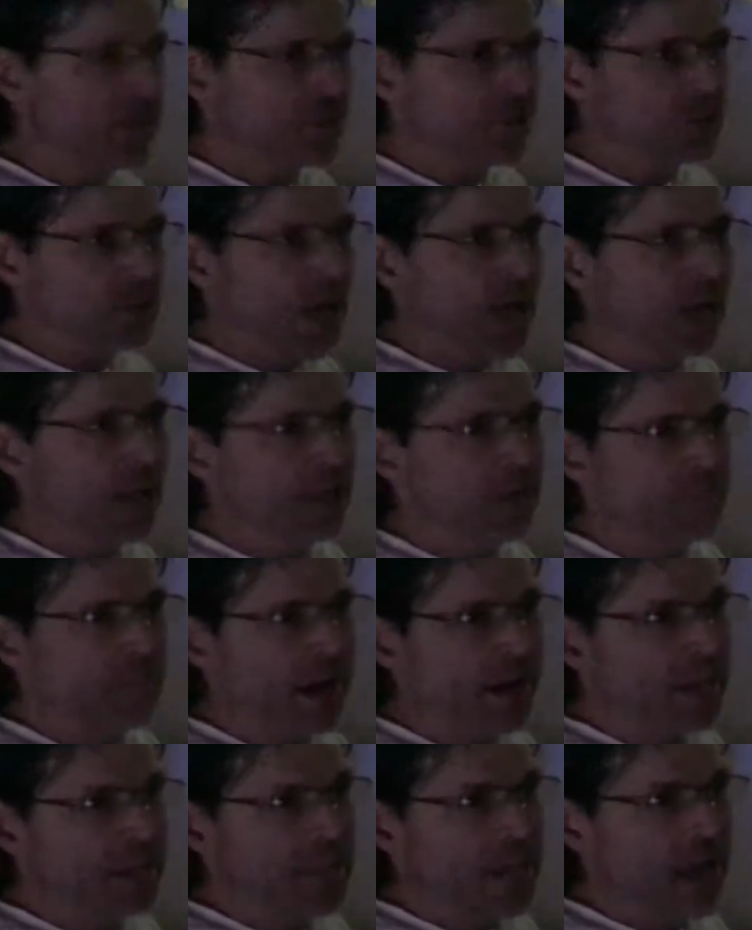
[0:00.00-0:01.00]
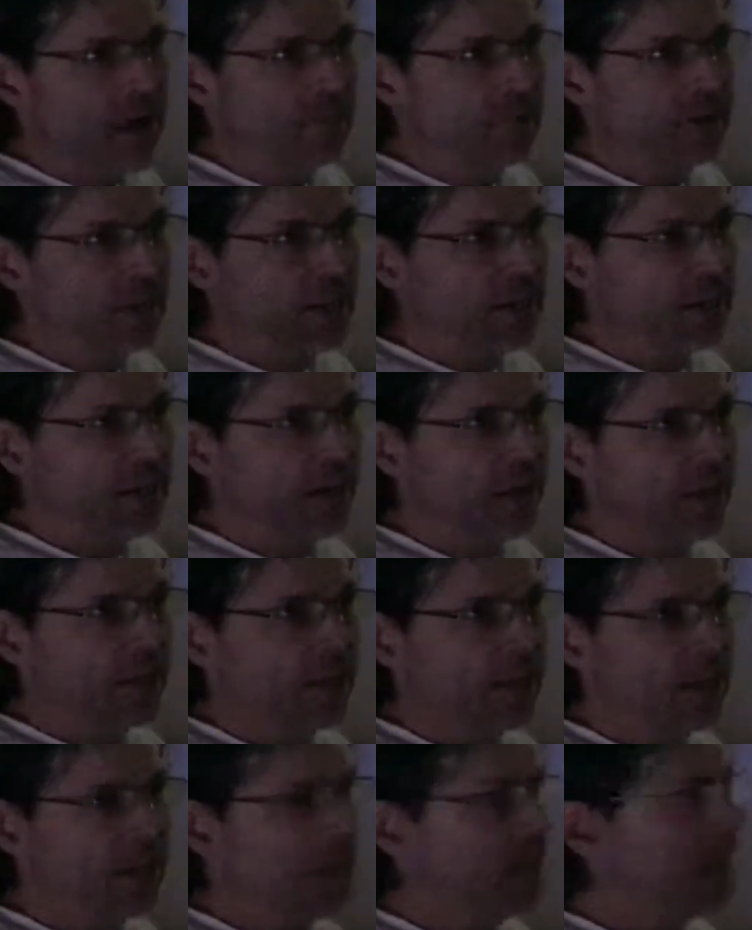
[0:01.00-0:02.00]
solid body cavity, like
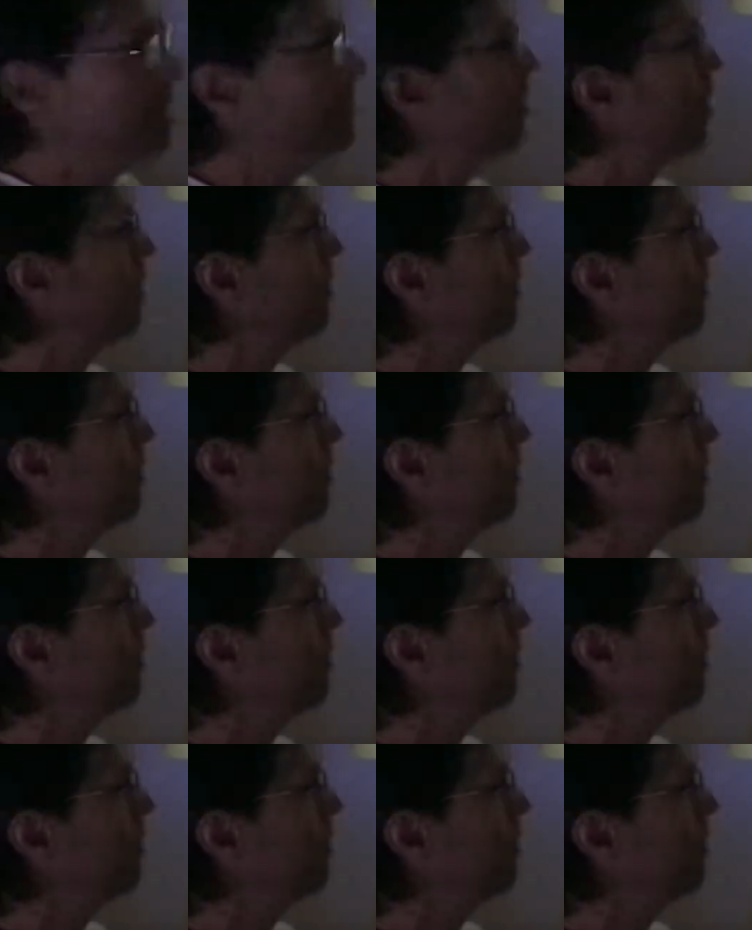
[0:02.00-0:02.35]
a candy bar.